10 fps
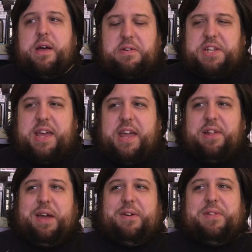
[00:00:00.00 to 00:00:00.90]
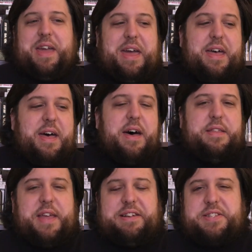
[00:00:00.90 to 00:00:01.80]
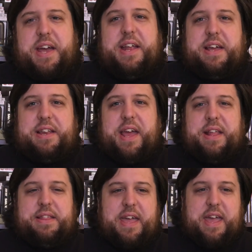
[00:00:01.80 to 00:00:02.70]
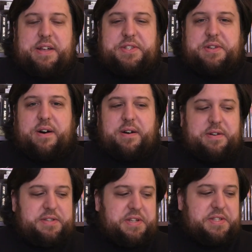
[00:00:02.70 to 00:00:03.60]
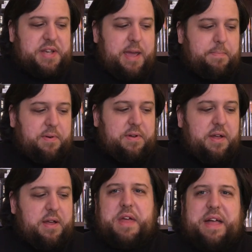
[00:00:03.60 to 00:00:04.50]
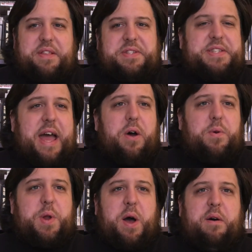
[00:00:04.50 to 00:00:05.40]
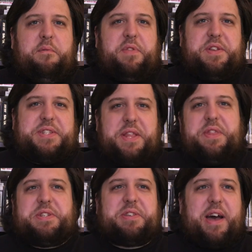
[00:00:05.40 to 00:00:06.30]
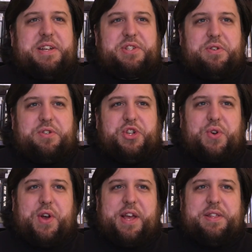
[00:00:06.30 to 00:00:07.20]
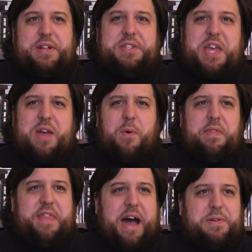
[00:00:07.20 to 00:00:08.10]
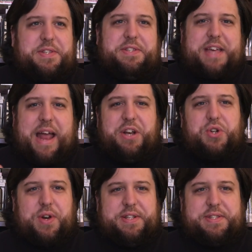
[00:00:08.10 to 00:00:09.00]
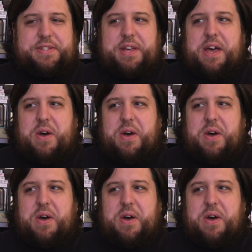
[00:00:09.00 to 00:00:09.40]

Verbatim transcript: Particularly, they cited in the song Disciple that the sound of the synthesizer during the T 1000's entrance